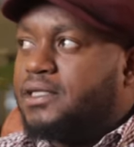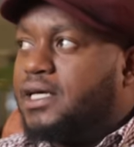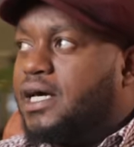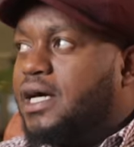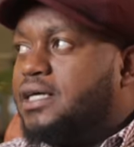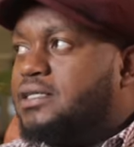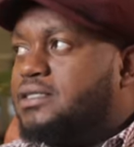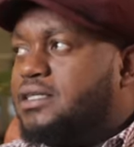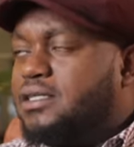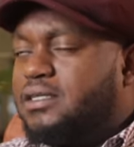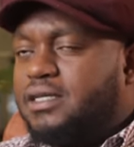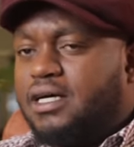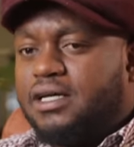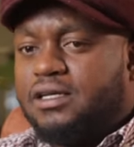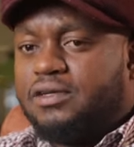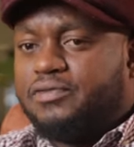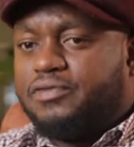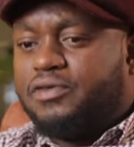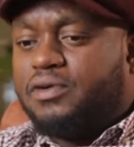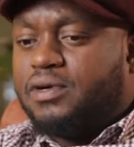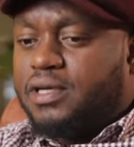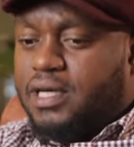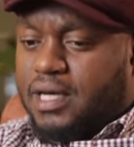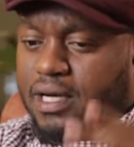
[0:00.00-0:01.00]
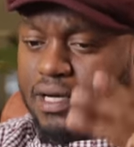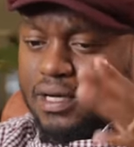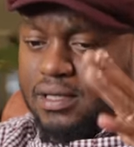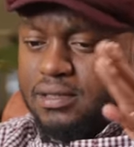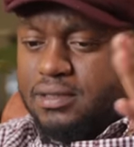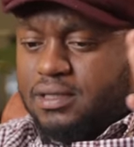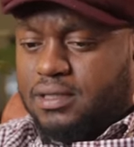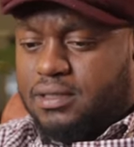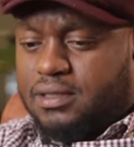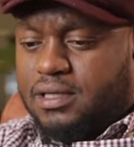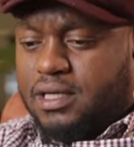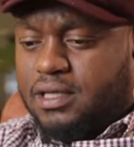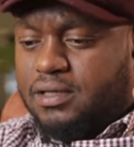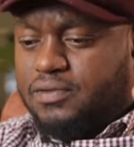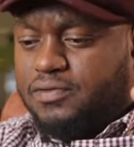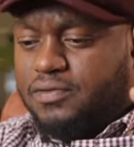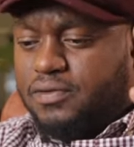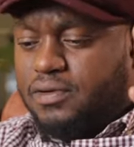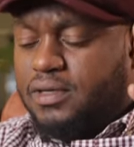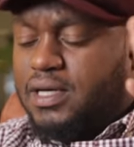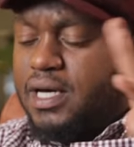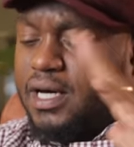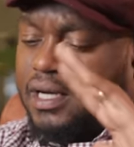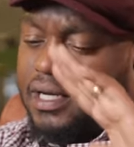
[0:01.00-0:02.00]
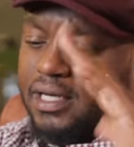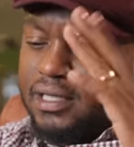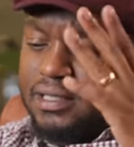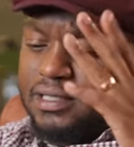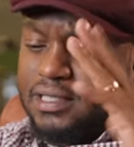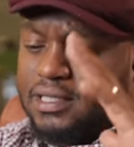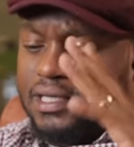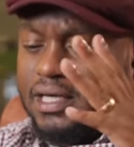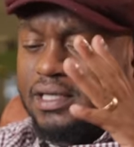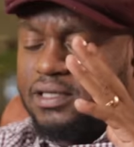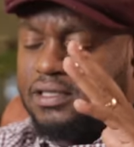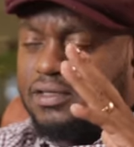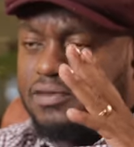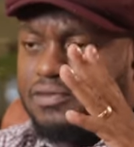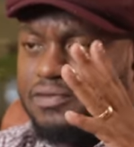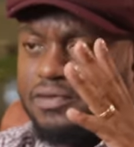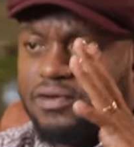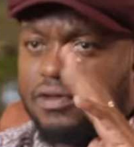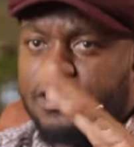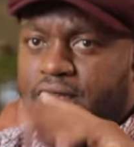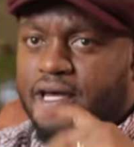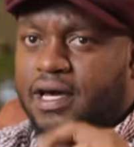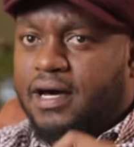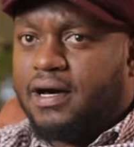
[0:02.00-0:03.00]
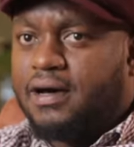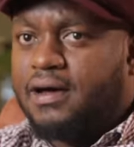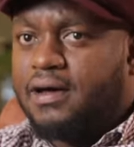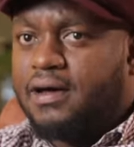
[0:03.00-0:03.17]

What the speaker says: Yeah, is it 94? Yeah, is it 94? Yeah, 1994 there.